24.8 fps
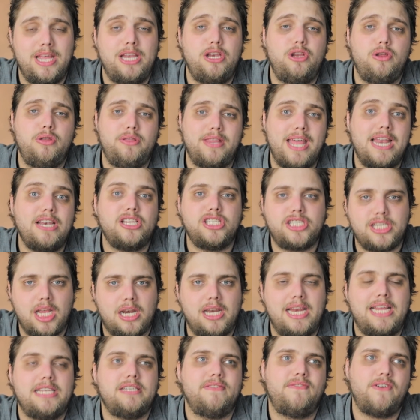Then
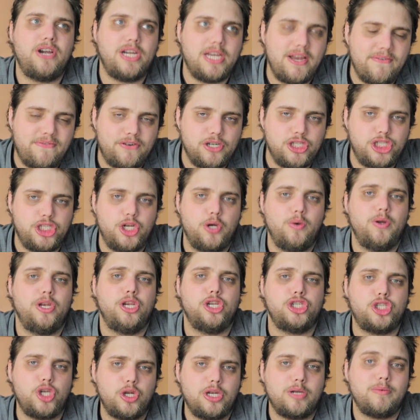suddenly it's a very different shoot and
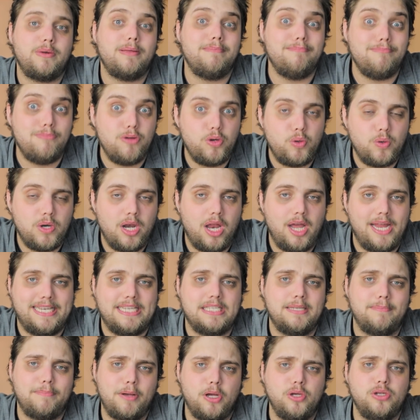you're shooting with moonlight
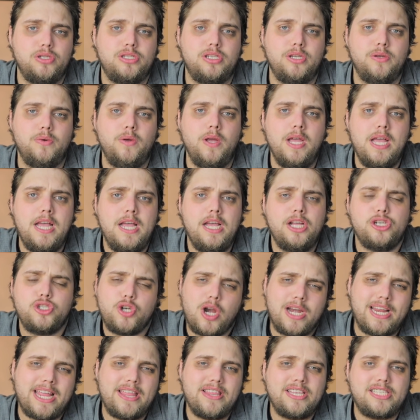as opposed to
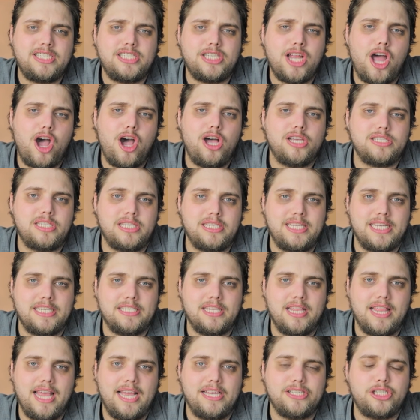trying to get the stars and
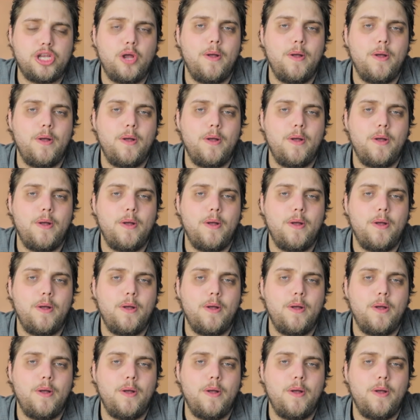things like that.